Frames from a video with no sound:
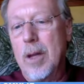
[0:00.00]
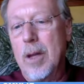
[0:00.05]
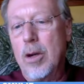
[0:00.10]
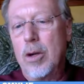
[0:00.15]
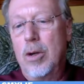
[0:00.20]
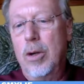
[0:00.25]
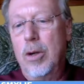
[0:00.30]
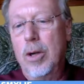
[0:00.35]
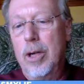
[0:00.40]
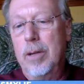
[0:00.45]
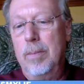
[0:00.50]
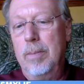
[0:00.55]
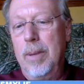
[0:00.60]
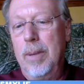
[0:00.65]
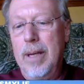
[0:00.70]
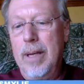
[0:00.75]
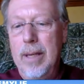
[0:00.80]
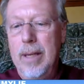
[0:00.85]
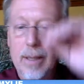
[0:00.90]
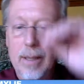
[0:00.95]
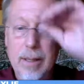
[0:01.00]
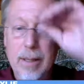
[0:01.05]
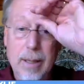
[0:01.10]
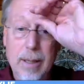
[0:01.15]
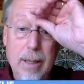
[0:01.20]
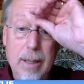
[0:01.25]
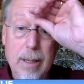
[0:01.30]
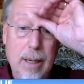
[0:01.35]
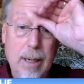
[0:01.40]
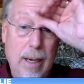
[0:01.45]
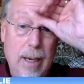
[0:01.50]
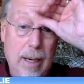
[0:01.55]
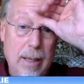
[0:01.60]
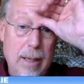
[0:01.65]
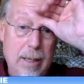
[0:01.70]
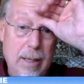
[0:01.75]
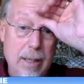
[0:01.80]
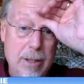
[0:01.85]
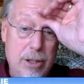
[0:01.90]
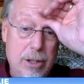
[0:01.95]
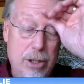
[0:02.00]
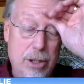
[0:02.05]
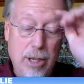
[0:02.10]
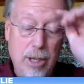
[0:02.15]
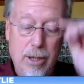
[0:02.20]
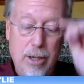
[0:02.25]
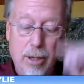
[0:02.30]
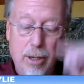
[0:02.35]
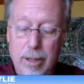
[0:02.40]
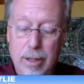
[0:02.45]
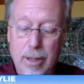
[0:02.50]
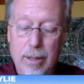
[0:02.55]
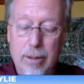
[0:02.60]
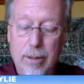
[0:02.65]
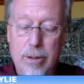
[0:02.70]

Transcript: could be considered